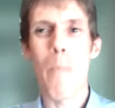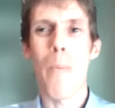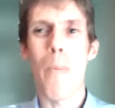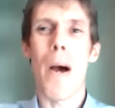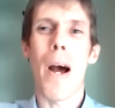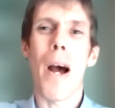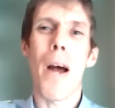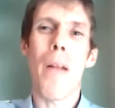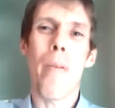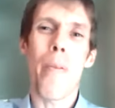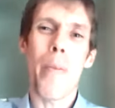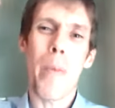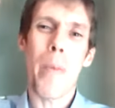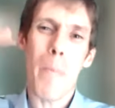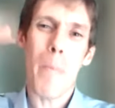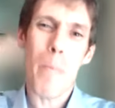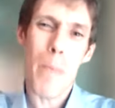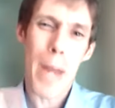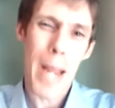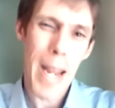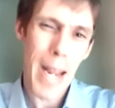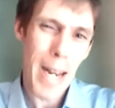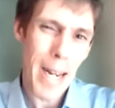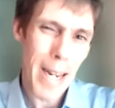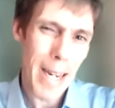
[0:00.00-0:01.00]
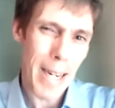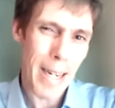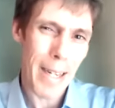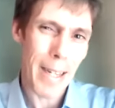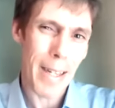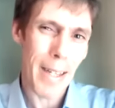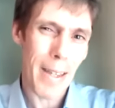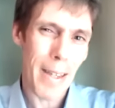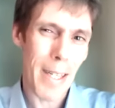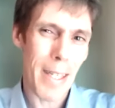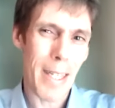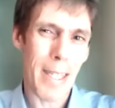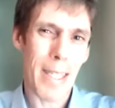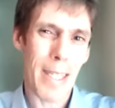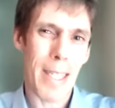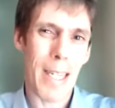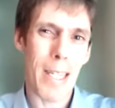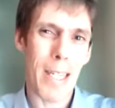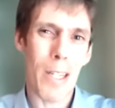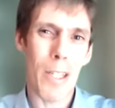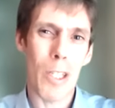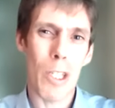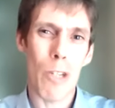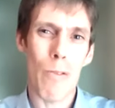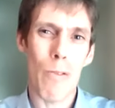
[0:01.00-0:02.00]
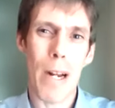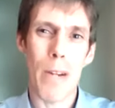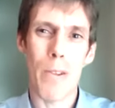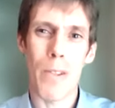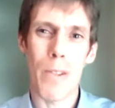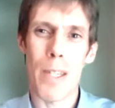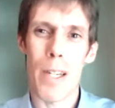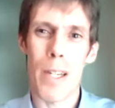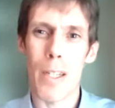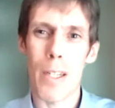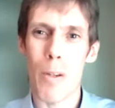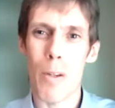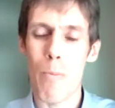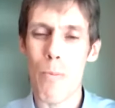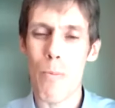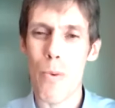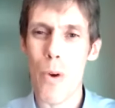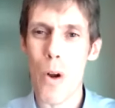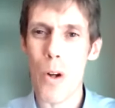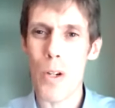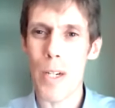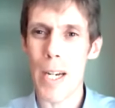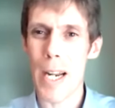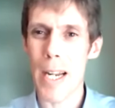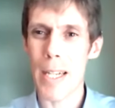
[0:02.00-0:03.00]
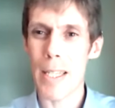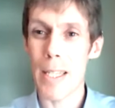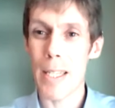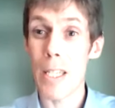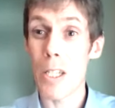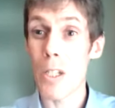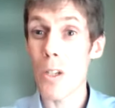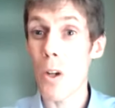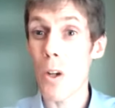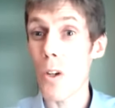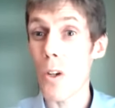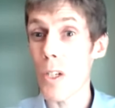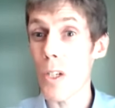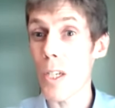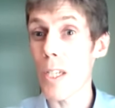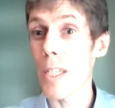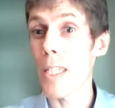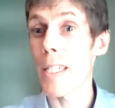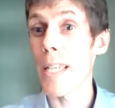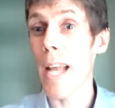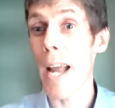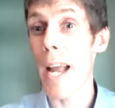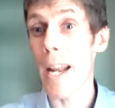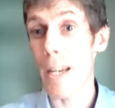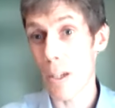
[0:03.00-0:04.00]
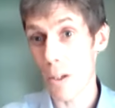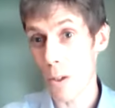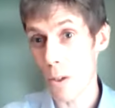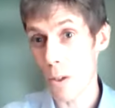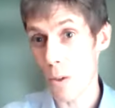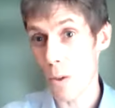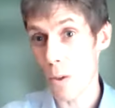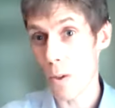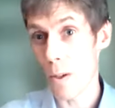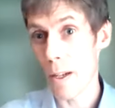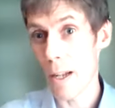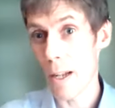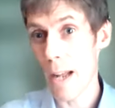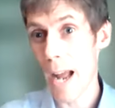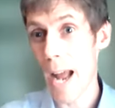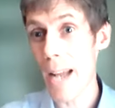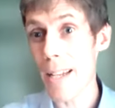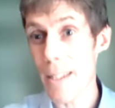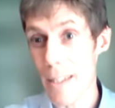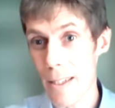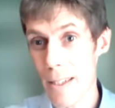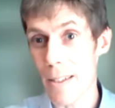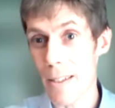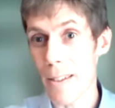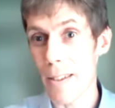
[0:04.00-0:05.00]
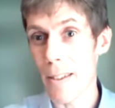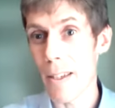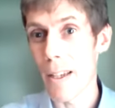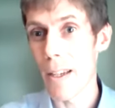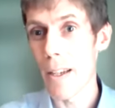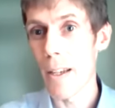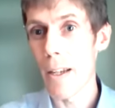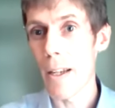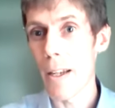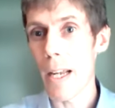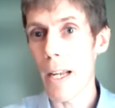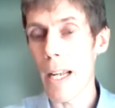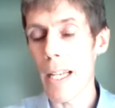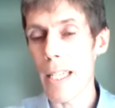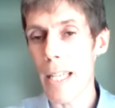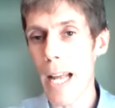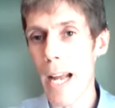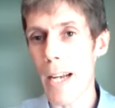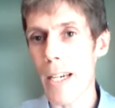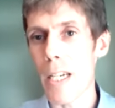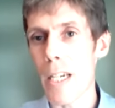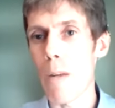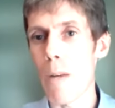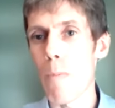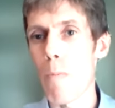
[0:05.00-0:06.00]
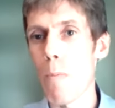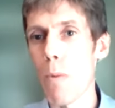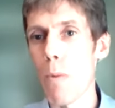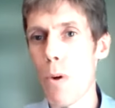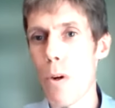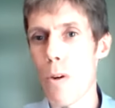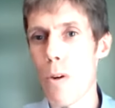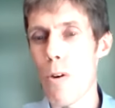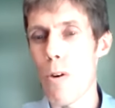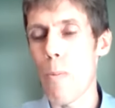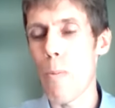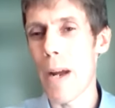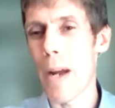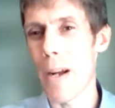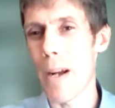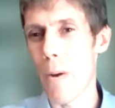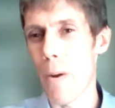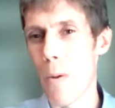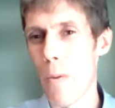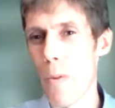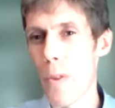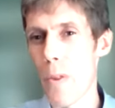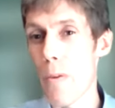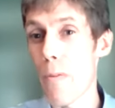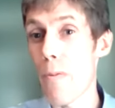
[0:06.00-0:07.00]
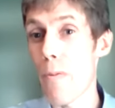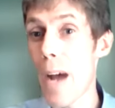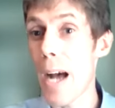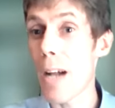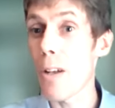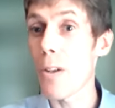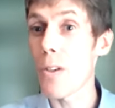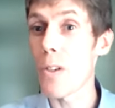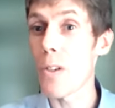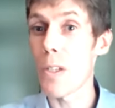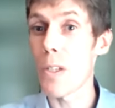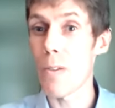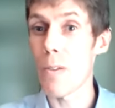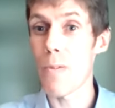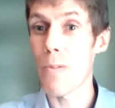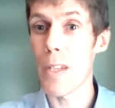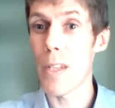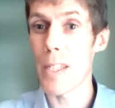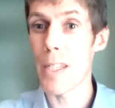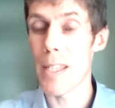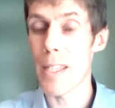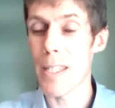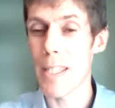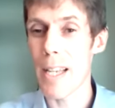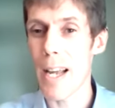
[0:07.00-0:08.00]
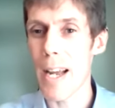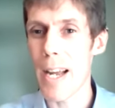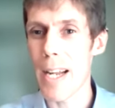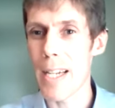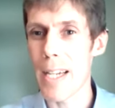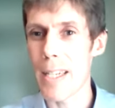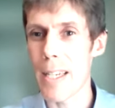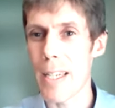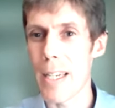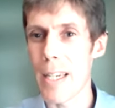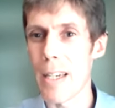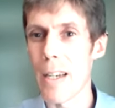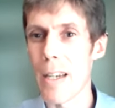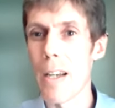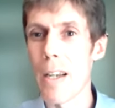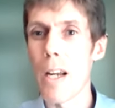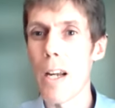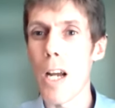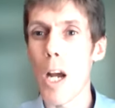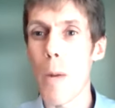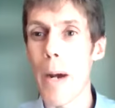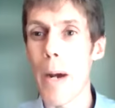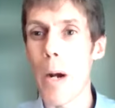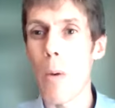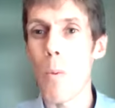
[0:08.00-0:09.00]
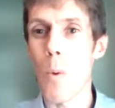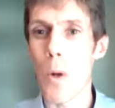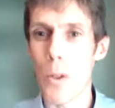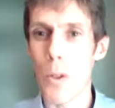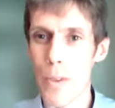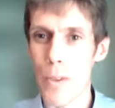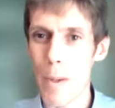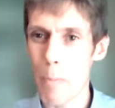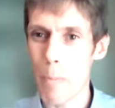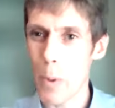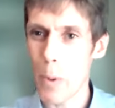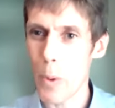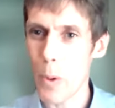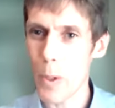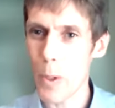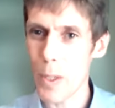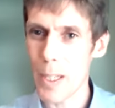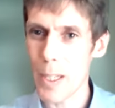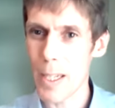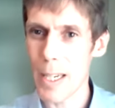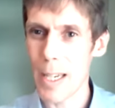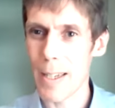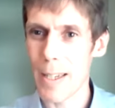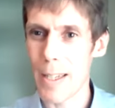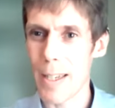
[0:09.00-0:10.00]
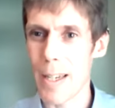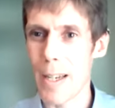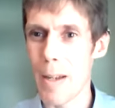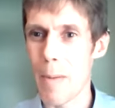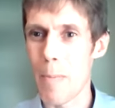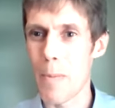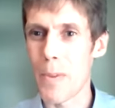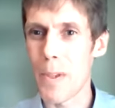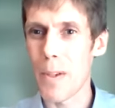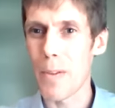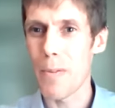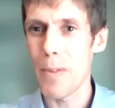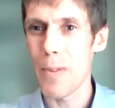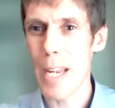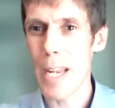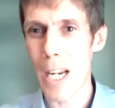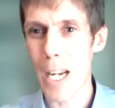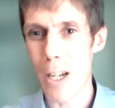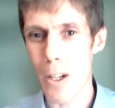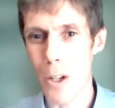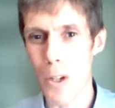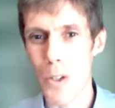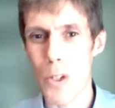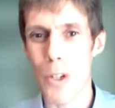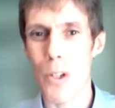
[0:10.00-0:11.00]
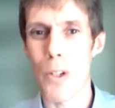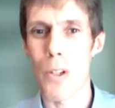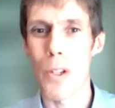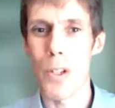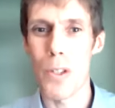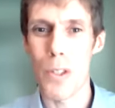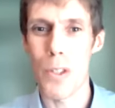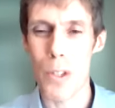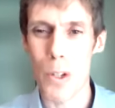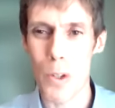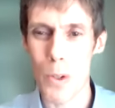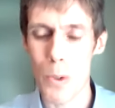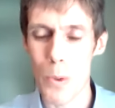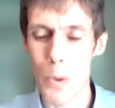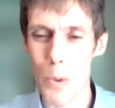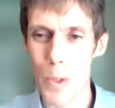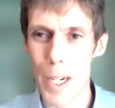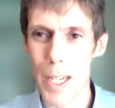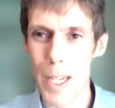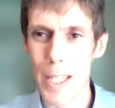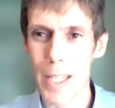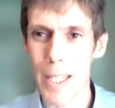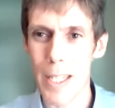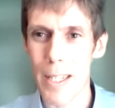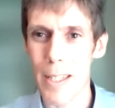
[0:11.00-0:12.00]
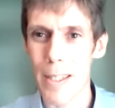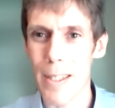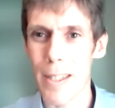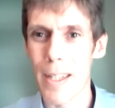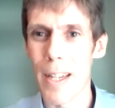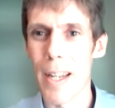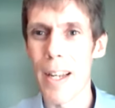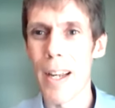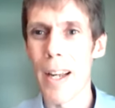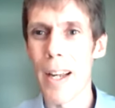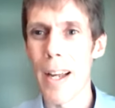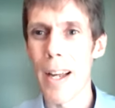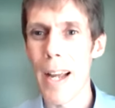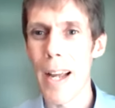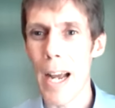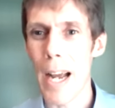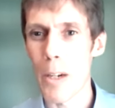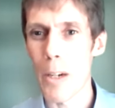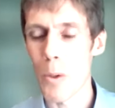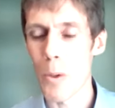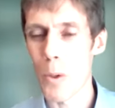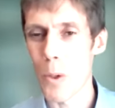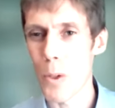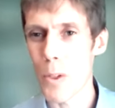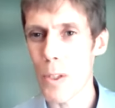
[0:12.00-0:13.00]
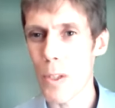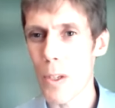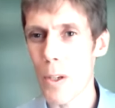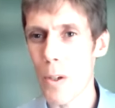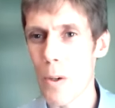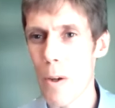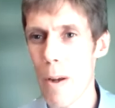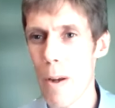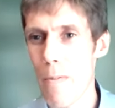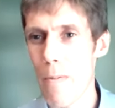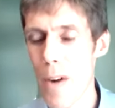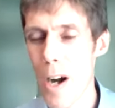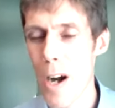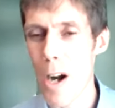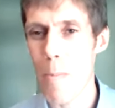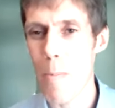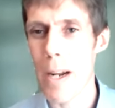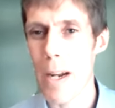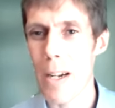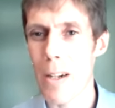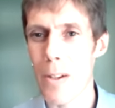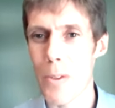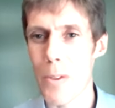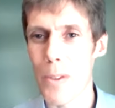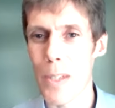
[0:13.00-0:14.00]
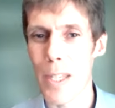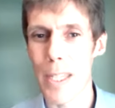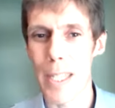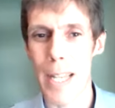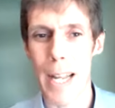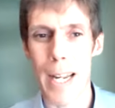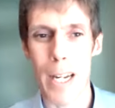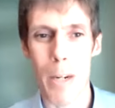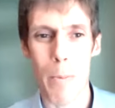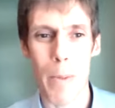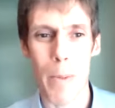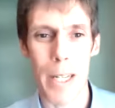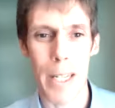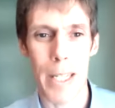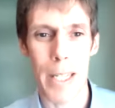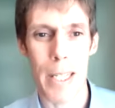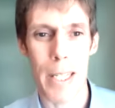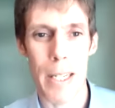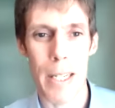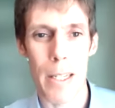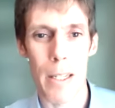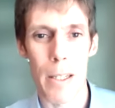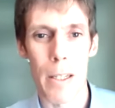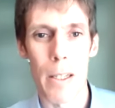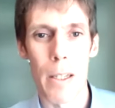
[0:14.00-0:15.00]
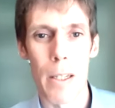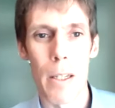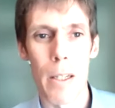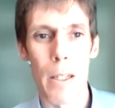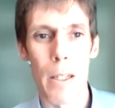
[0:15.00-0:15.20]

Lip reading: But underpinning the decisions around certain projects is not just technical answers. It's actually more about the values of the society, about what's important in terms of ecological and social justice, and also environmental sustainability.